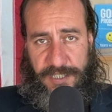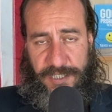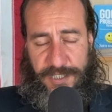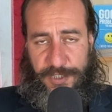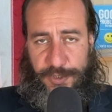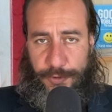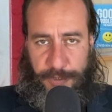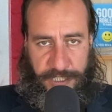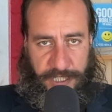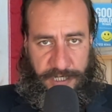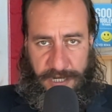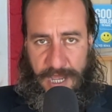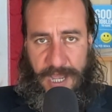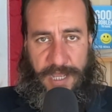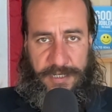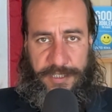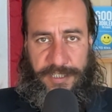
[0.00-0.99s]
you
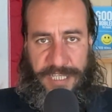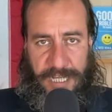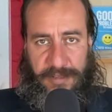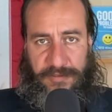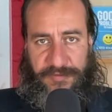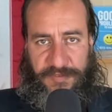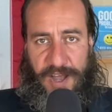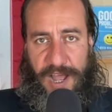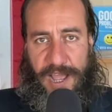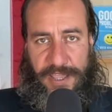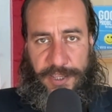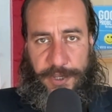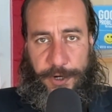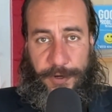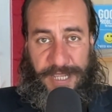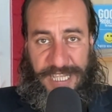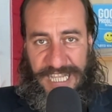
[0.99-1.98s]
cannot yell
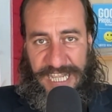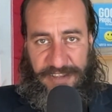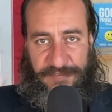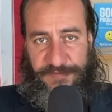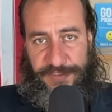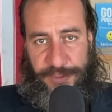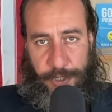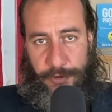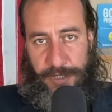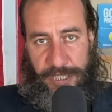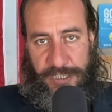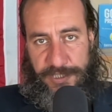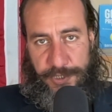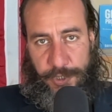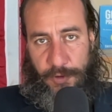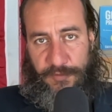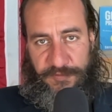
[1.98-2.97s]
fire if there
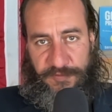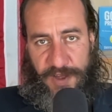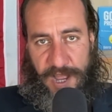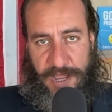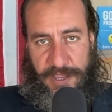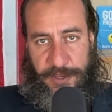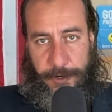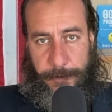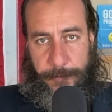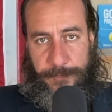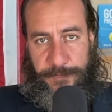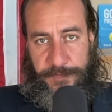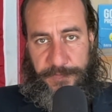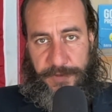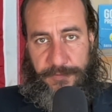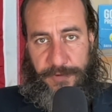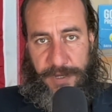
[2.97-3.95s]
is no fire,
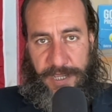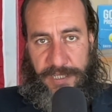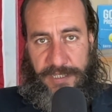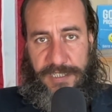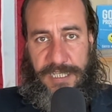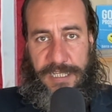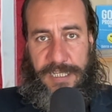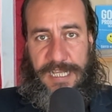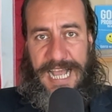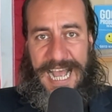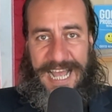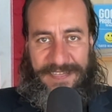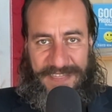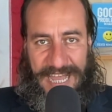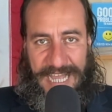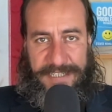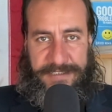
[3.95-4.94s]
right?
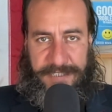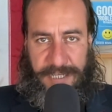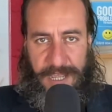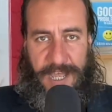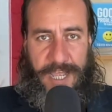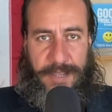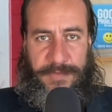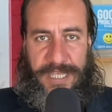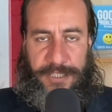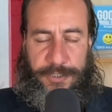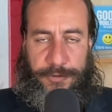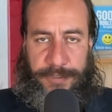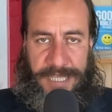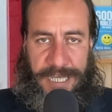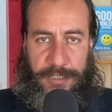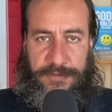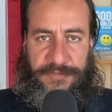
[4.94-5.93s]
At that time that you
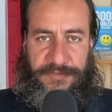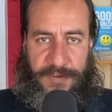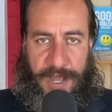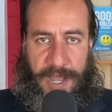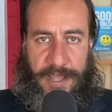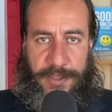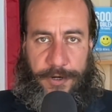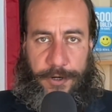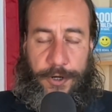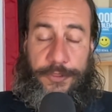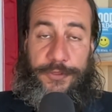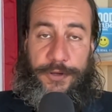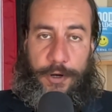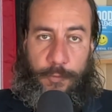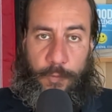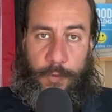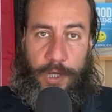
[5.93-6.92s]
yelled fire,
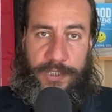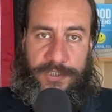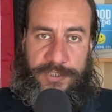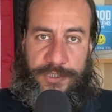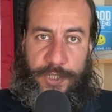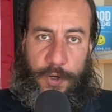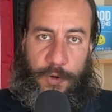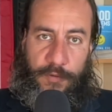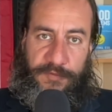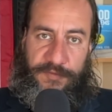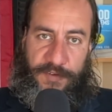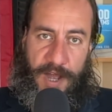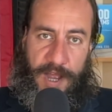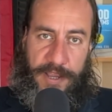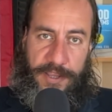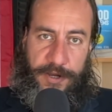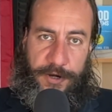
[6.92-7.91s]
there was no
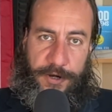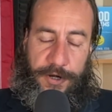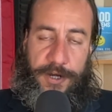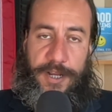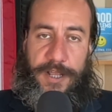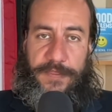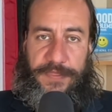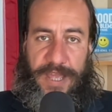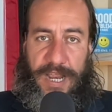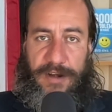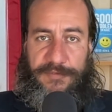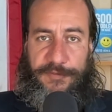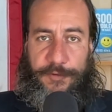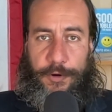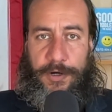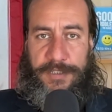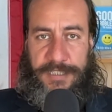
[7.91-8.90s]
fire.
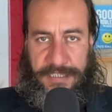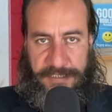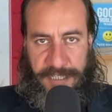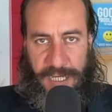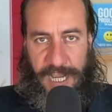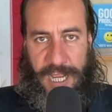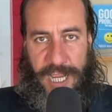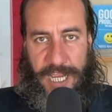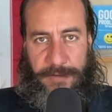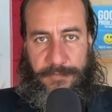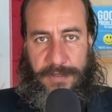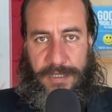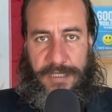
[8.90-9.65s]
Therefore, the time